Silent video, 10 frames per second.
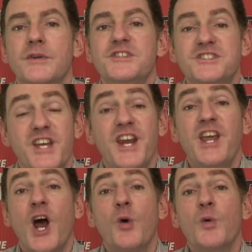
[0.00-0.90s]

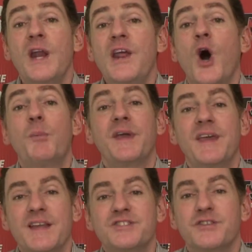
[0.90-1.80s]
City are really up
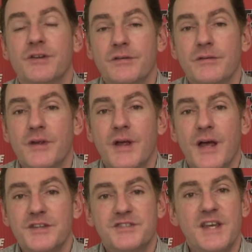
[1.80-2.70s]
against it
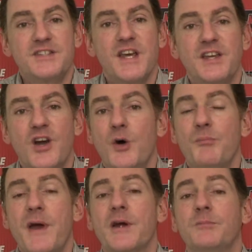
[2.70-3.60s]
as they take
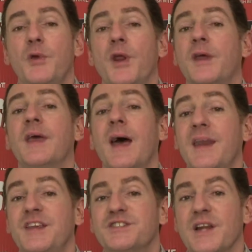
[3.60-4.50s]
on Bayern Munich at
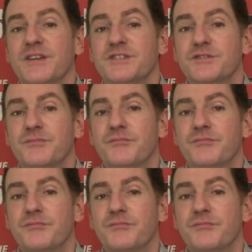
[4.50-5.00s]
Eastlands.